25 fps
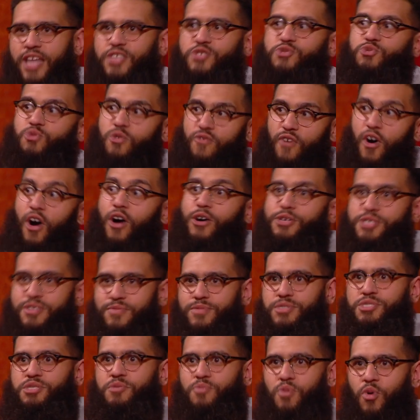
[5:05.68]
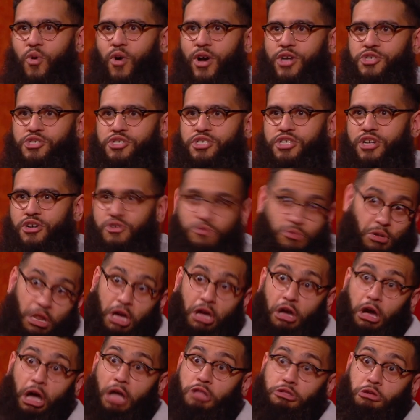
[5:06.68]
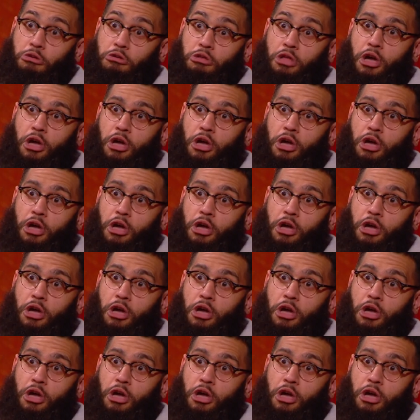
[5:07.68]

You sort of ask him a simple question, he goes, well, I don't